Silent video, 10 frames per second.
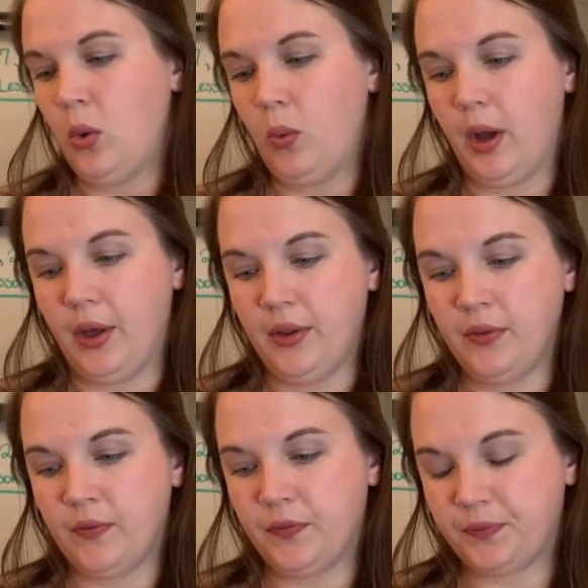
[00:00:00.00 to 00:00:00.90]
well,
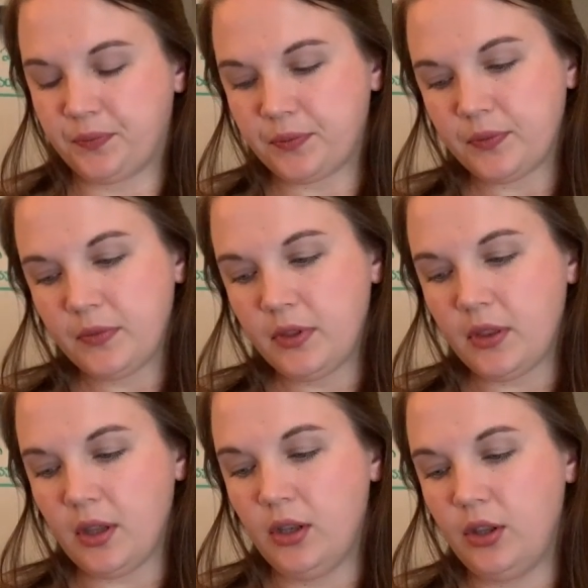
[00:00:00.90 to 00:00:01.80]

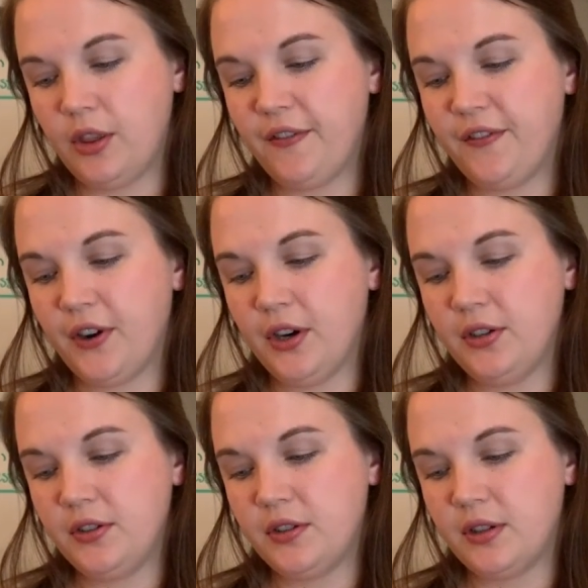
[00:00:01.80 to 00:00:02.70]
the
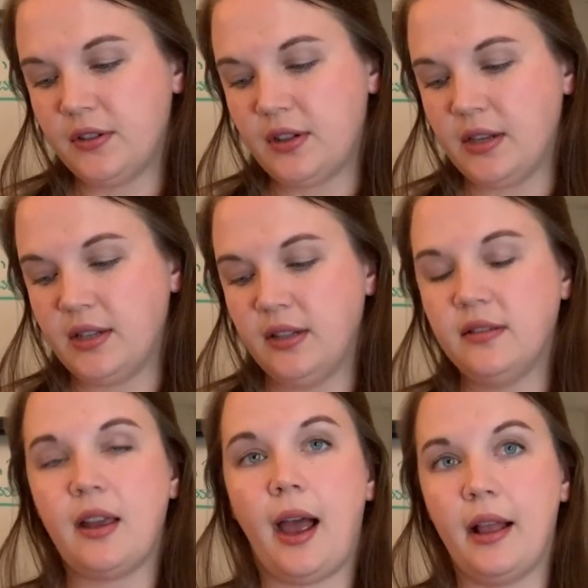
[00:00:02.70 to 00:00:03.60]
first
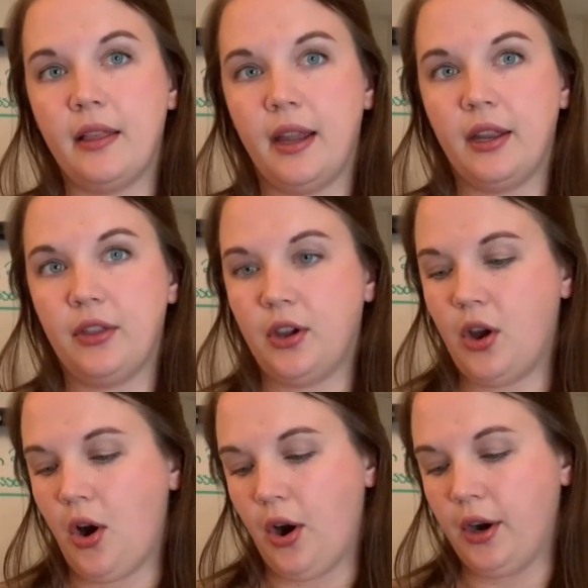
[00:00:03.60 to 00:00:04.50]
sentence, I like the
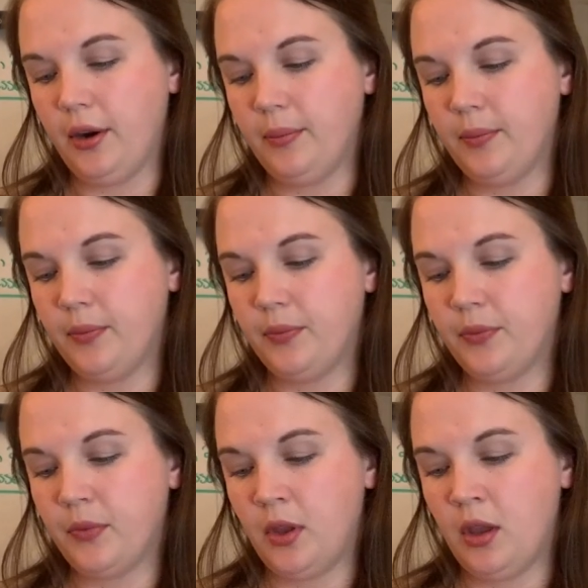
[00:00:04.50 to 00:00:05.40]
car.
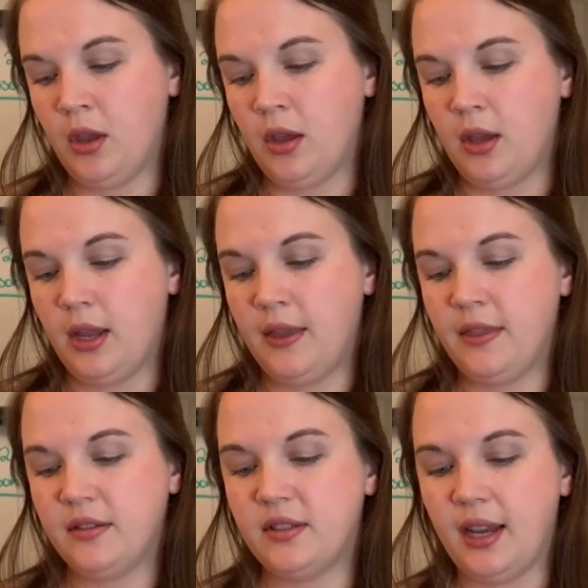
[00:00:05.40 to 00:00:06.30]
In
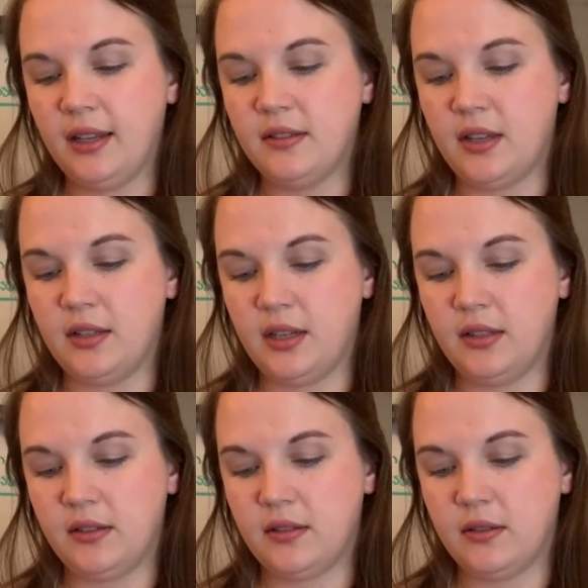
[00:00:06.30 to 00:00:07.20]
the second
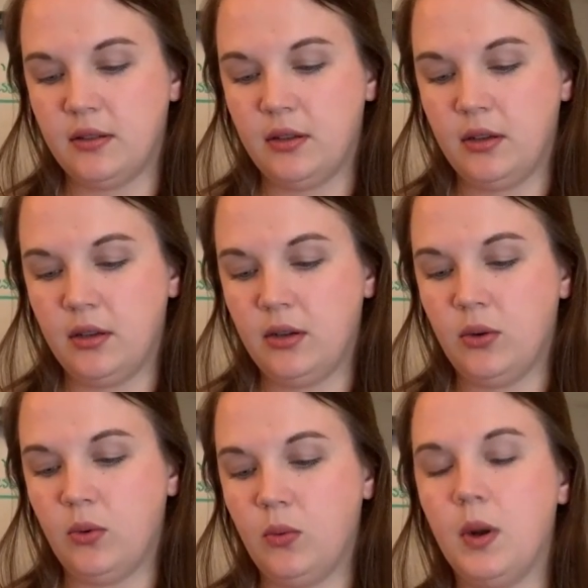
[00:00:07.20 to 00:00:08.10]
sentence,
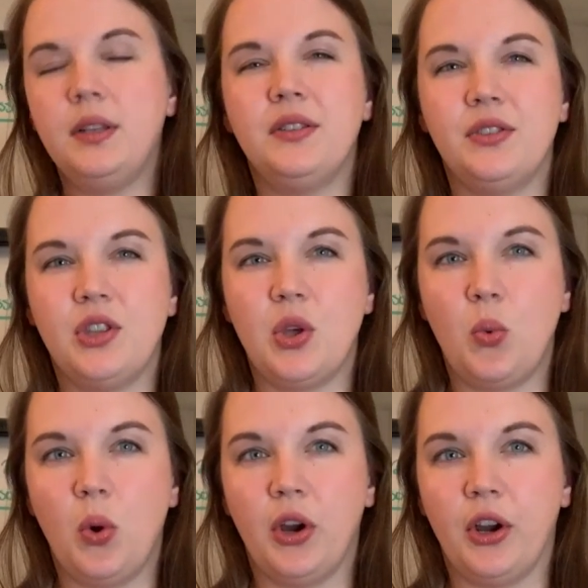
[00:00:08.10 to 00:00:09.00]
what does the
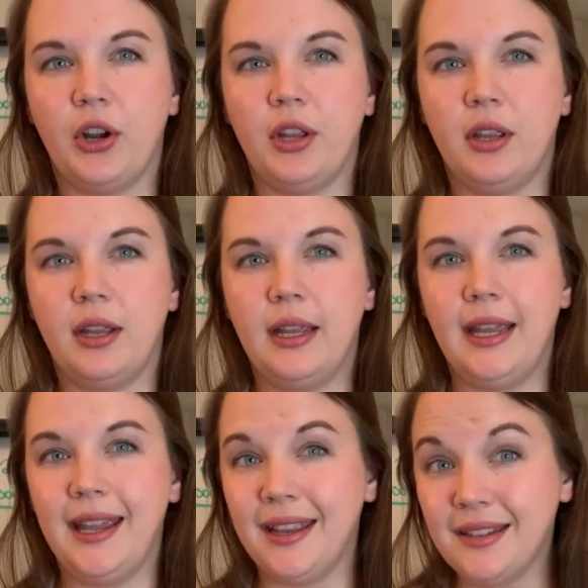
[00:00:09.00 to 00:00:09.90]
word
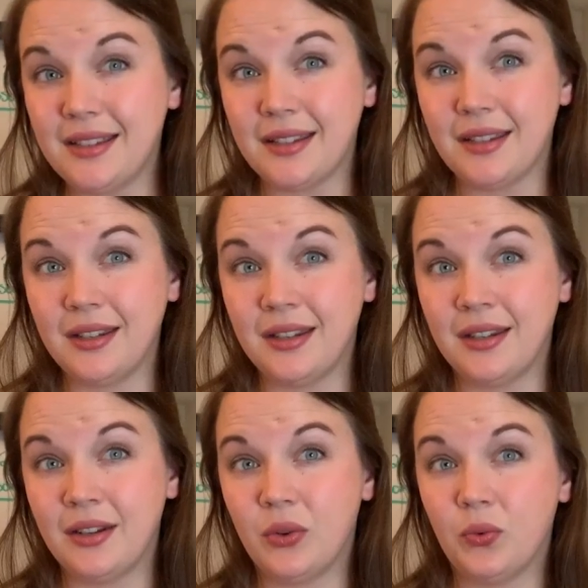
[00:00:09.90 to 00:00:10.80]
it
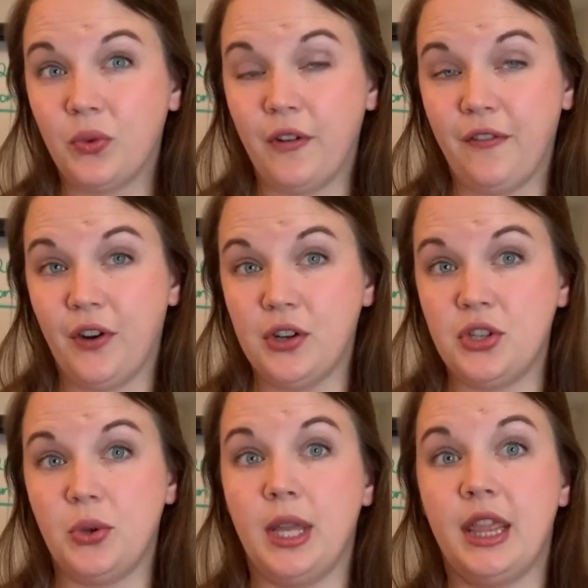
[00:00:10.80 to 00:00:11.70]
refer
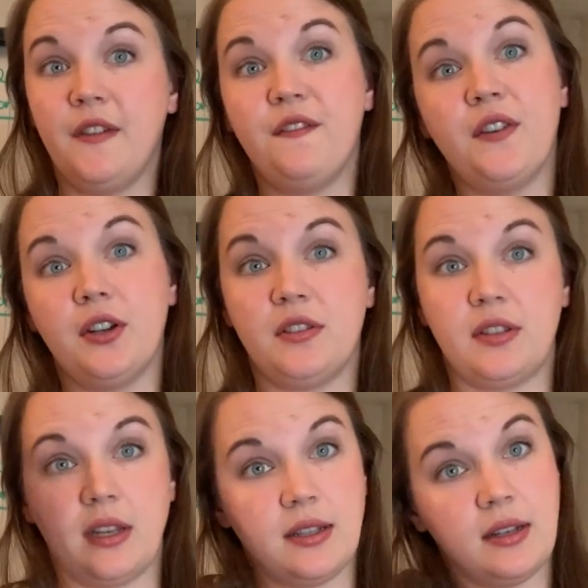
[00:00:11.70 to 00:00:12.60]
to in the first
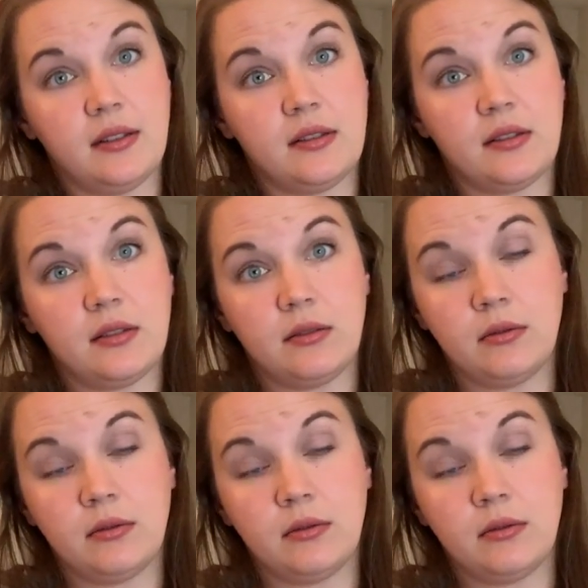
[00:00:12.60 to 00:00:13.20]
sentence?